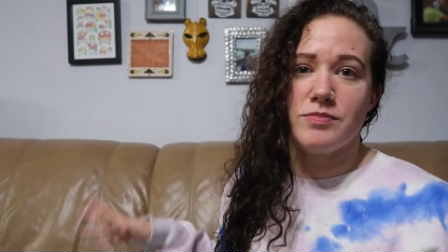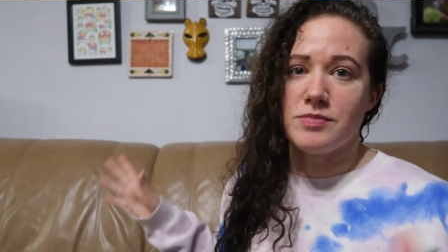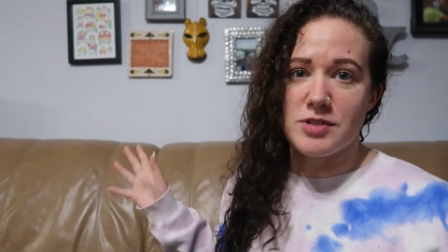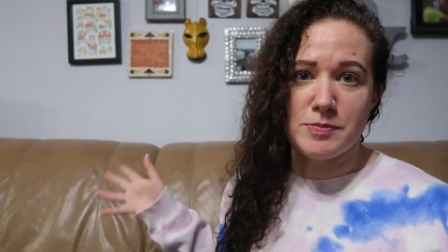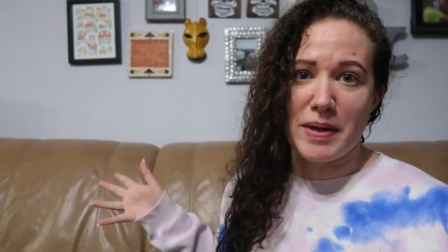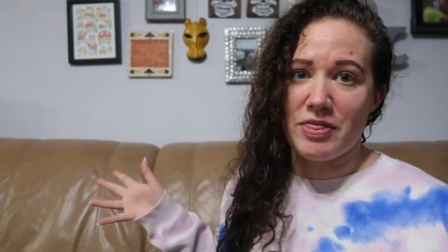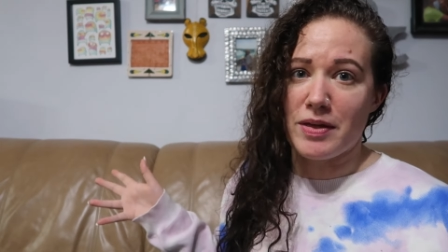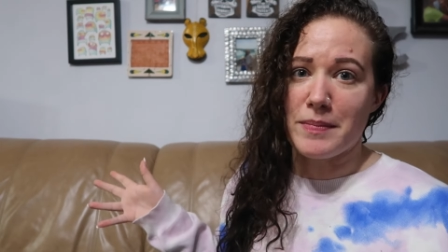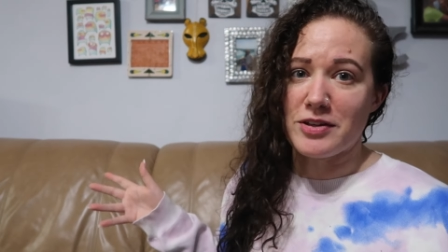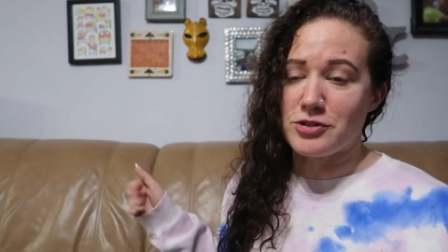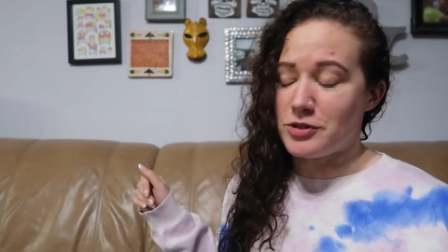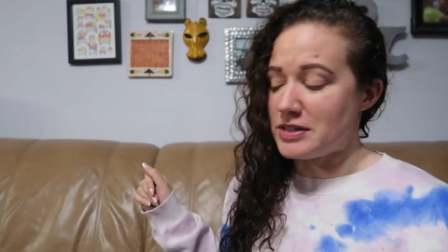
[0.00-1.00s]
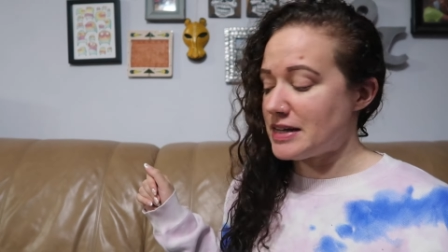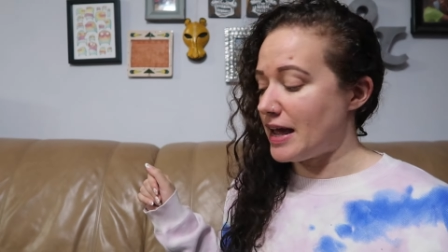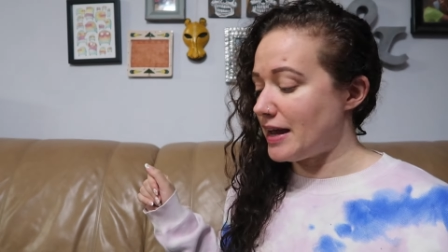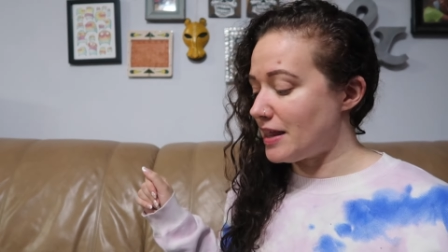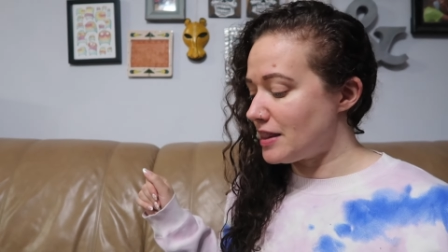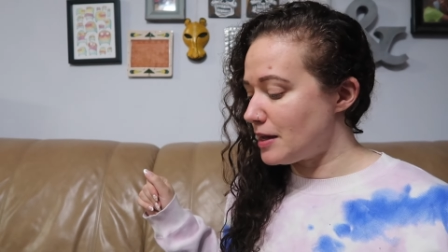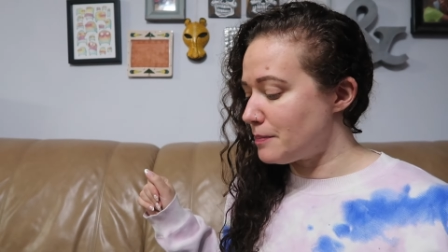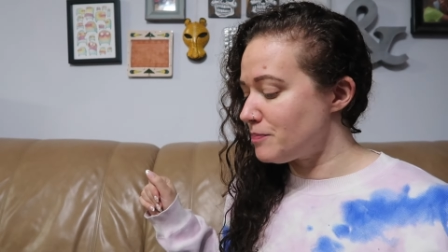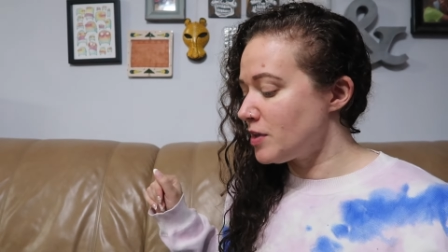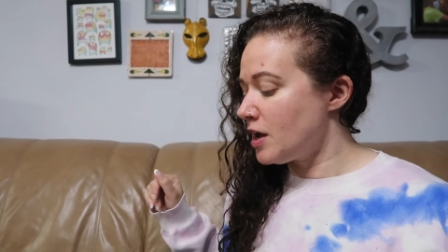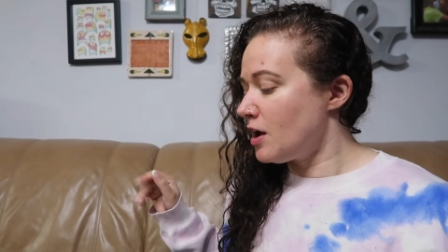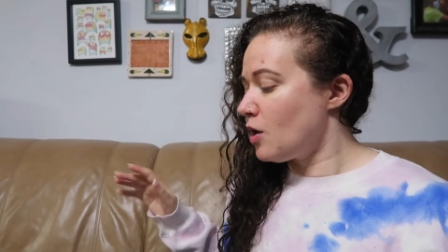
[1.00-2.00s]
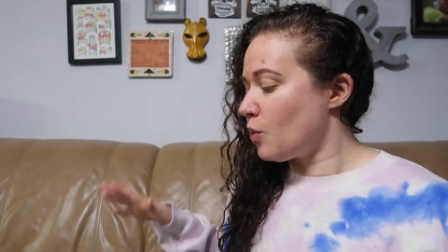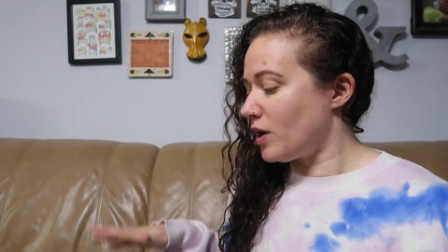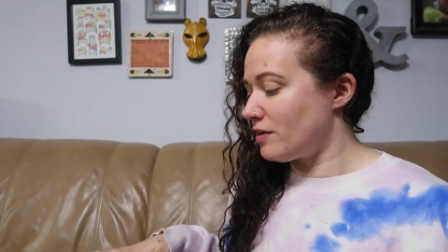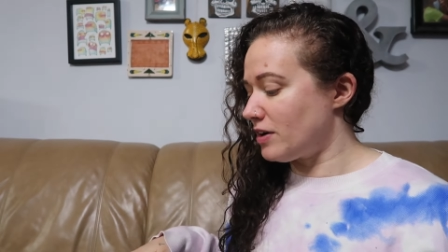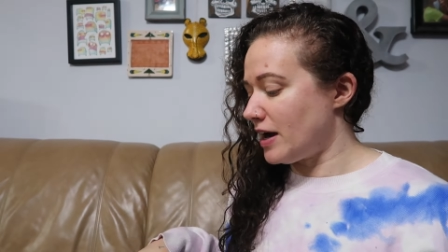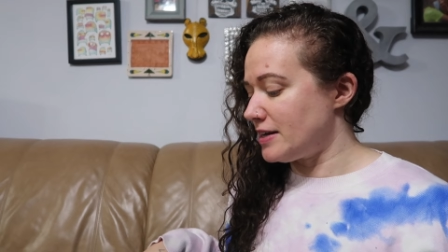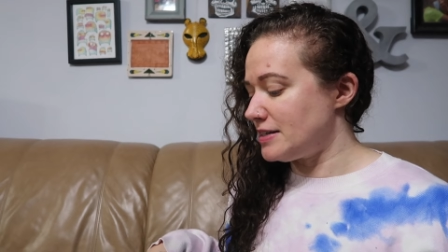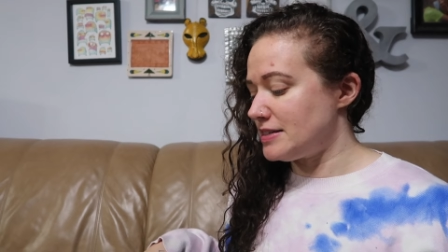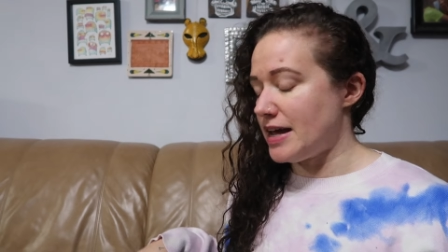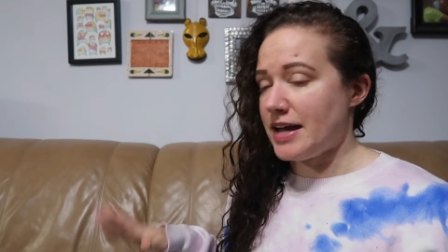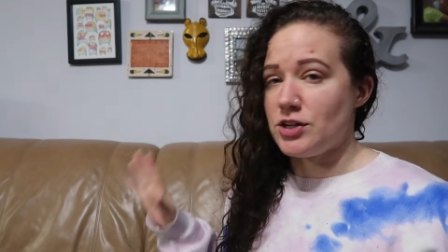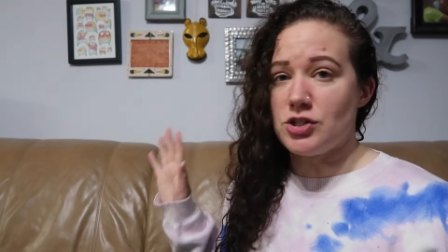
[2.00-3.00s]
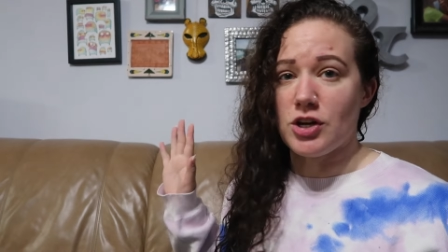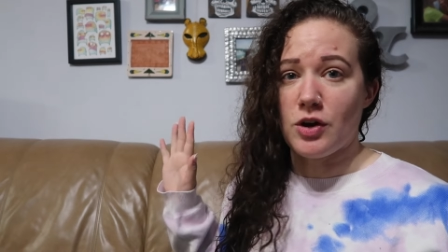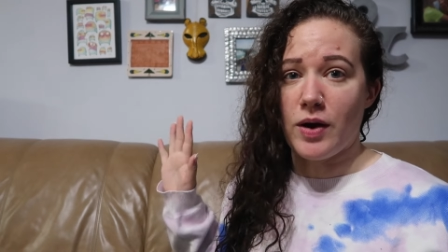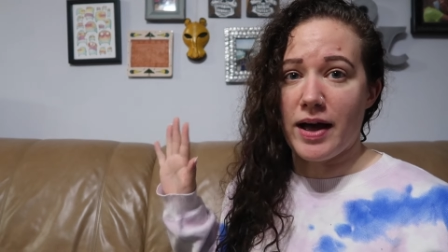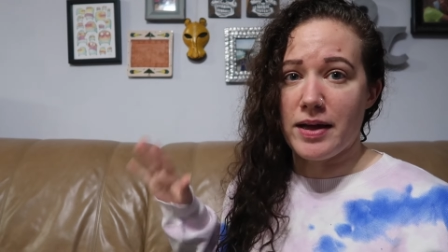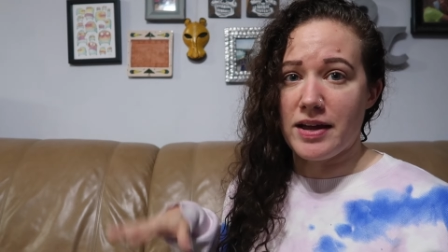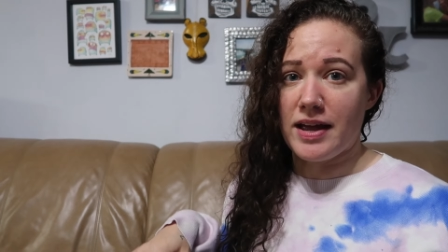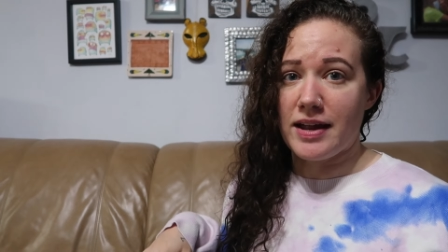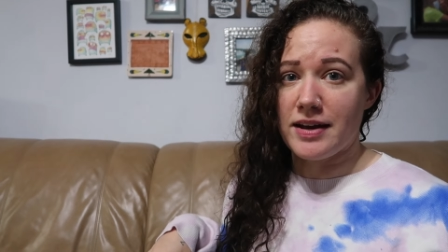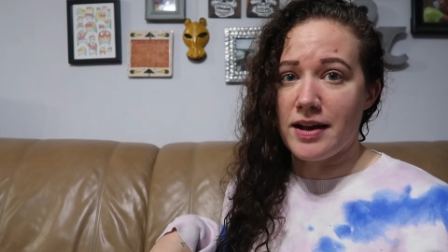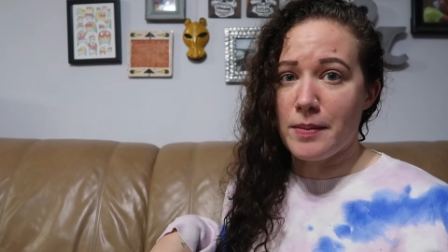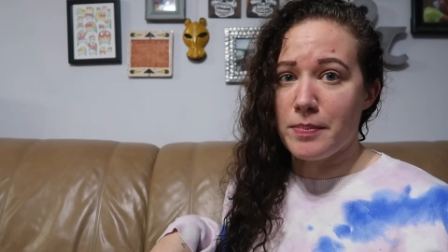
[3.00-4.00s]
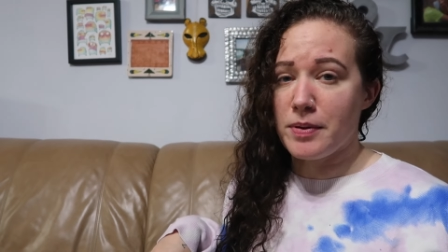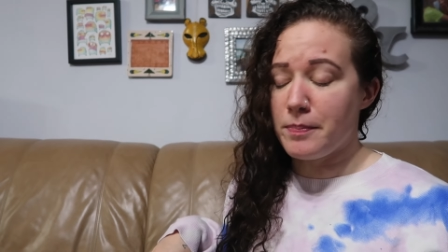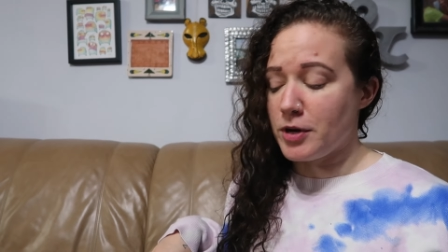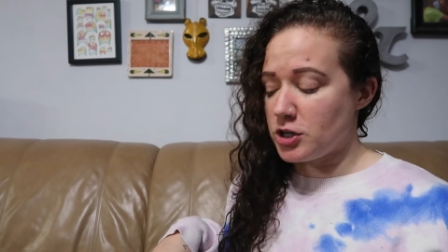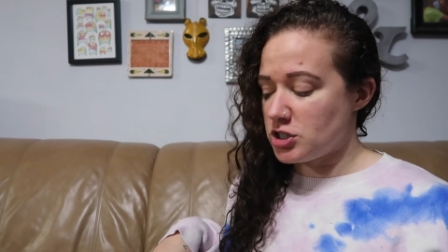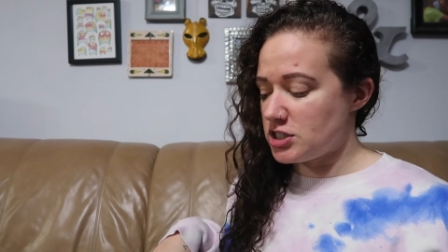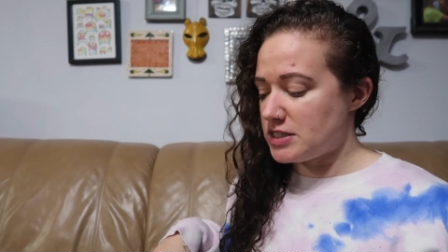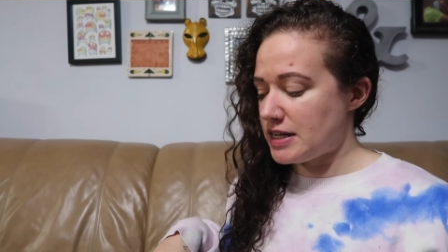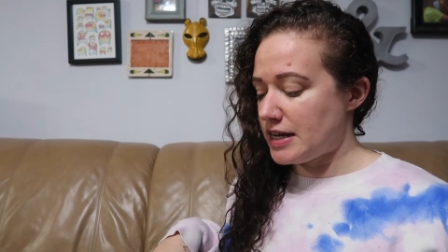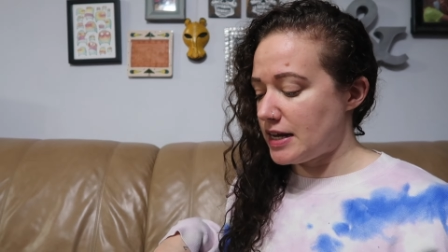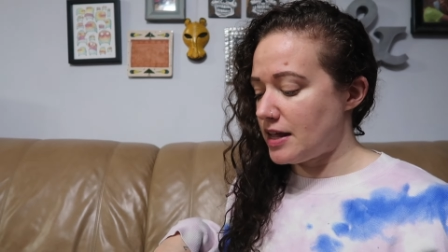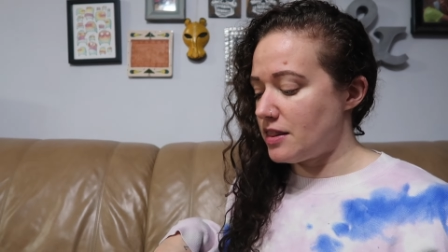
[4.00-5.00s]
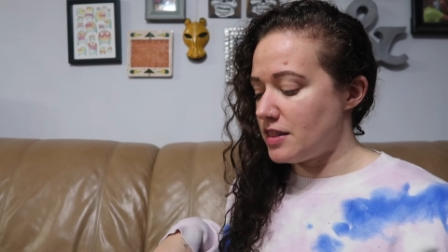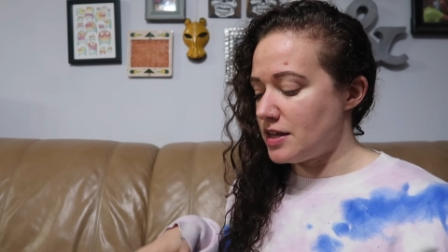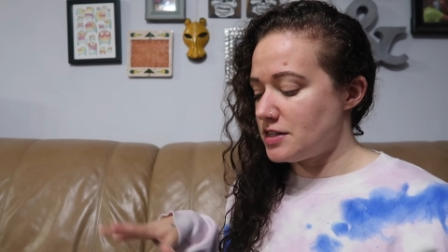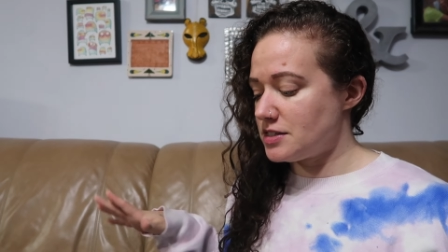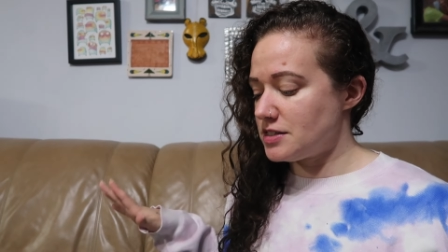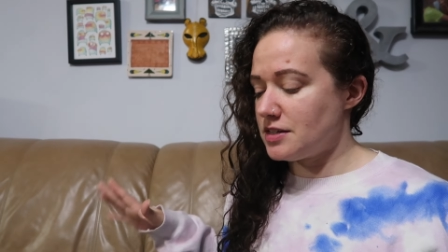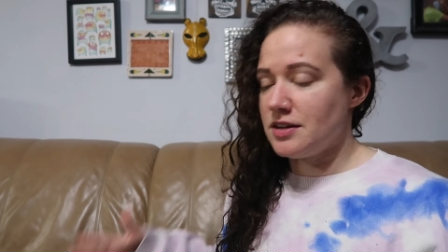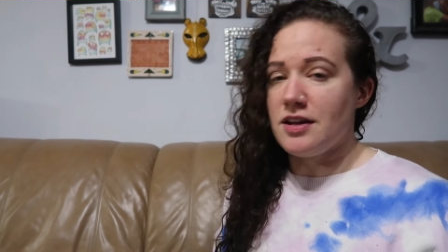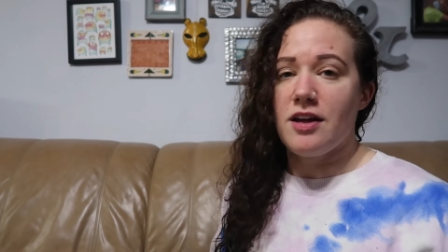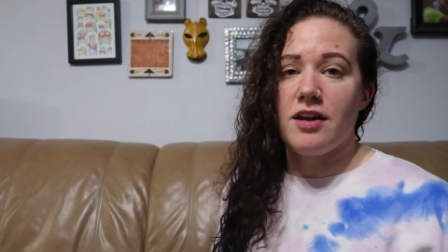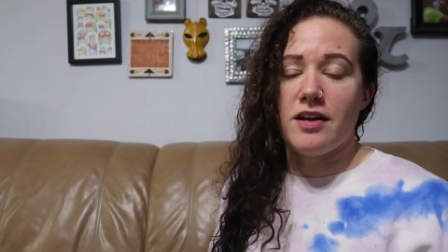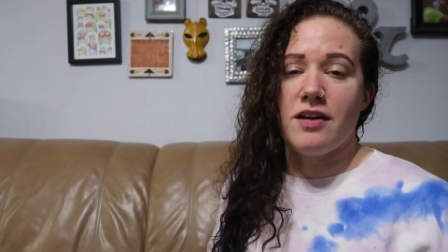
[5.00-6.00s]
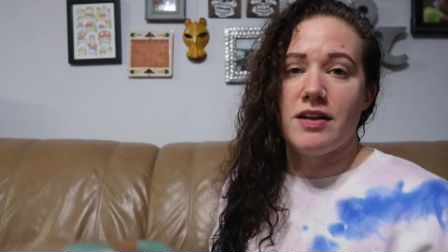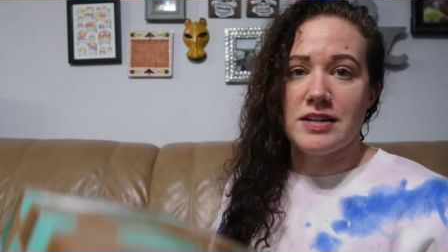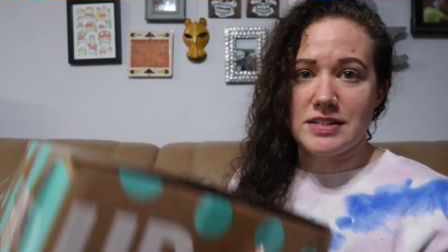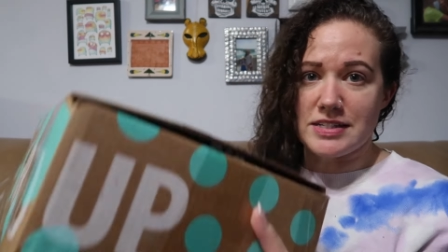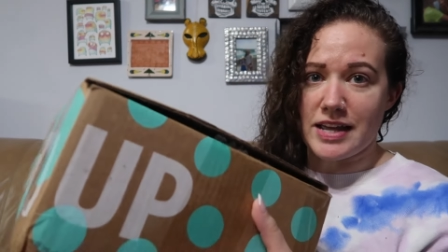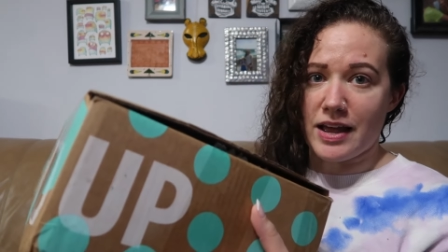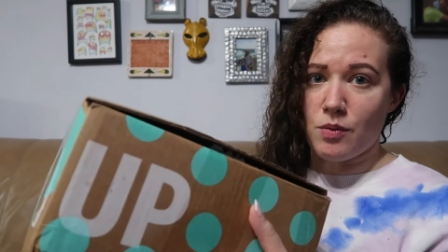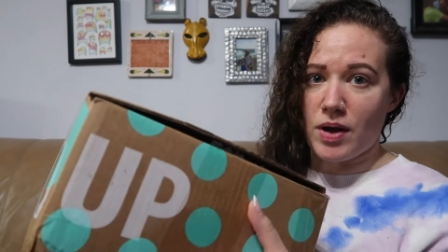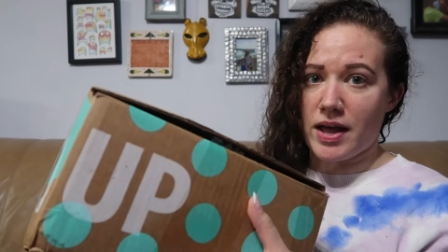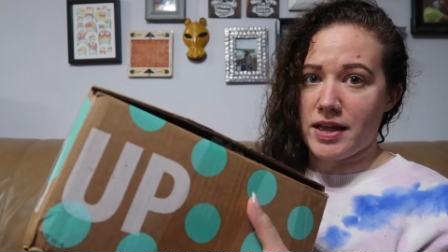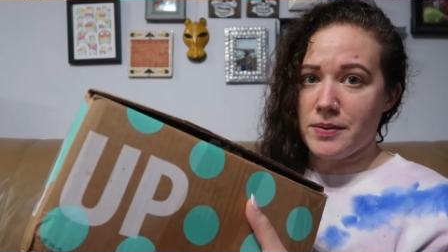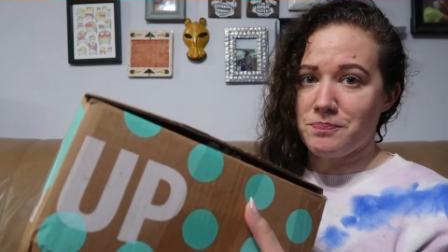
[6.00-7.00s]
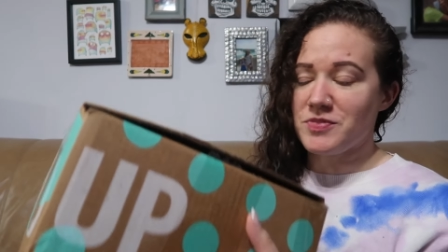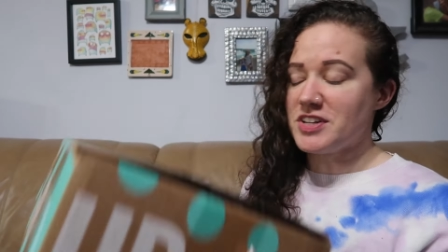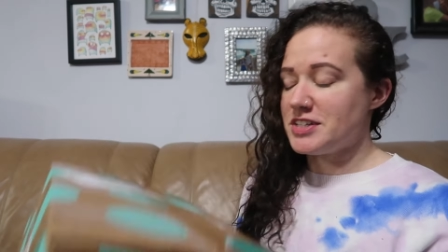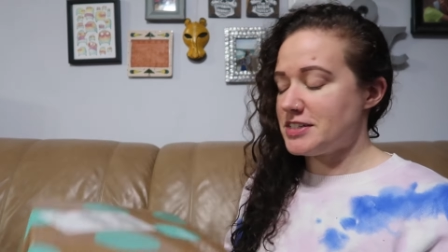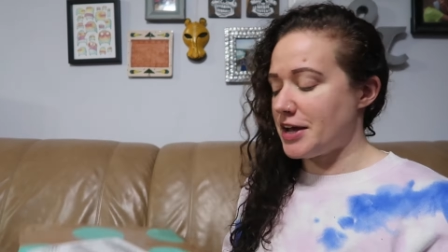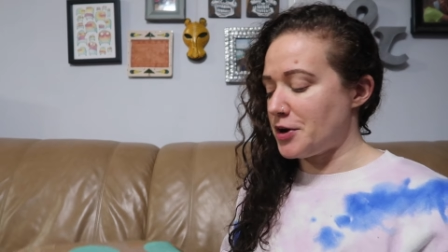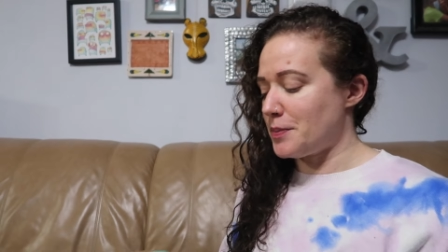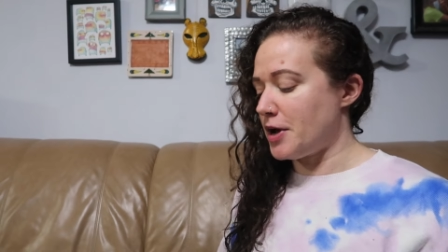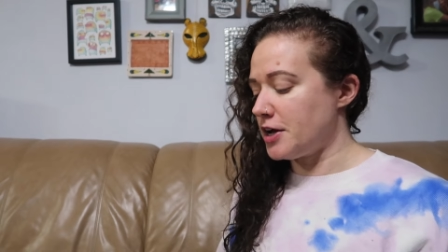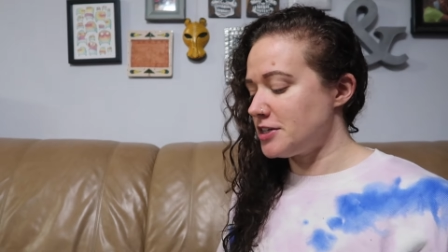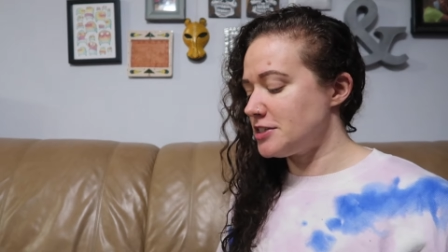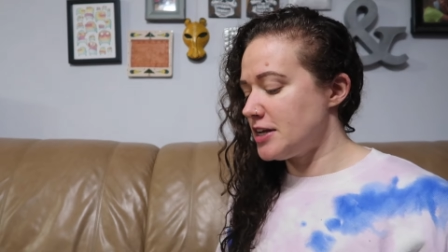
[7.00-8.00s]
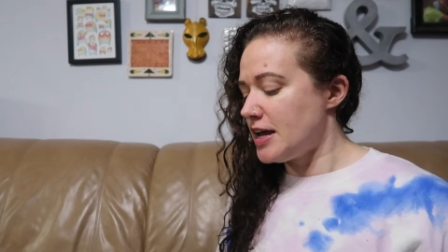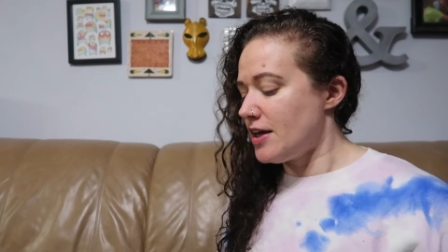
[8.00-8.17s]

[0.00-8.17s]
spend them as soon as I get them, whatever I decide. So I ended up purchasing this DIY designer box.